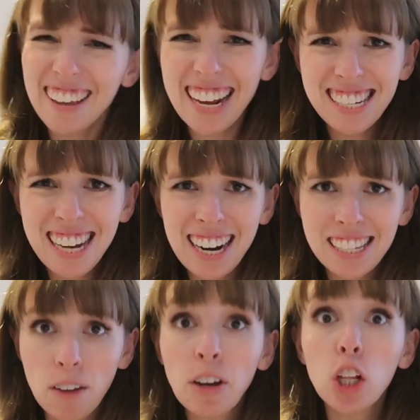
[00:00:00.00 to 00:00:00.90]
The internet
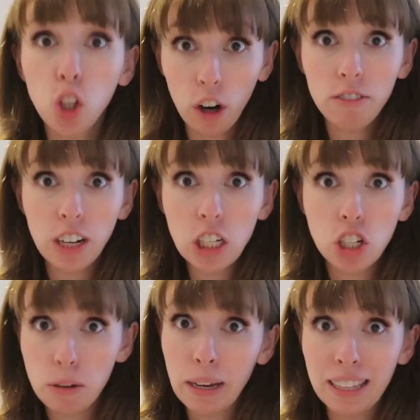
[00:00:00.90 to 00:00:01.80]
is having a lot of fun
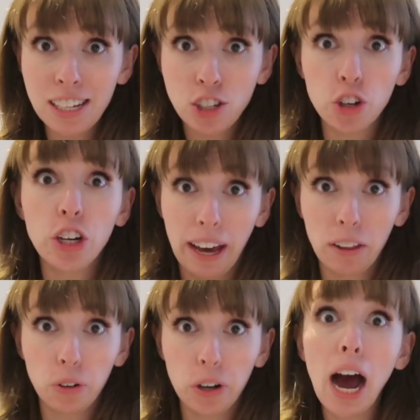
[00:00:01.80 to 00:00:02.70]
shipping these two
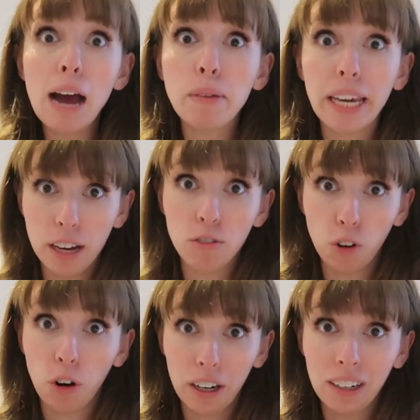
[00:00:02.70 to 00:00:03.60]
together, and I'm here
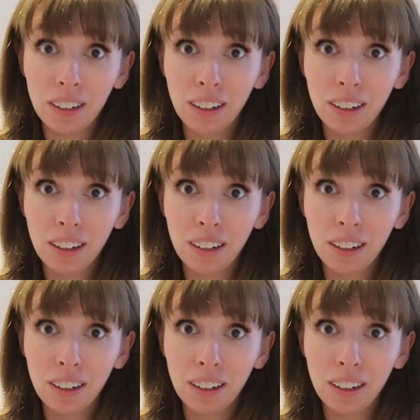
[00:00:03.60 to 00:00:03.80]
for it.